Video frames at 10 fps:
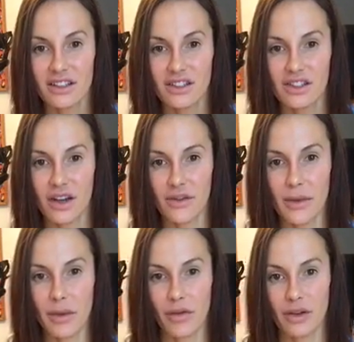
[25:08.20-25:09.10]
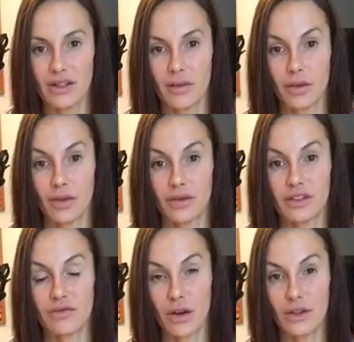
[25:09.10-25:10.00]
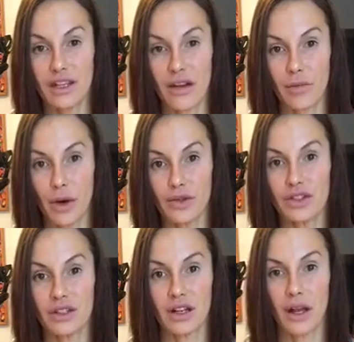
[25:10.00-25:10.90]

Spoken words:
Do you ever make protein balls? Rosie, I've posted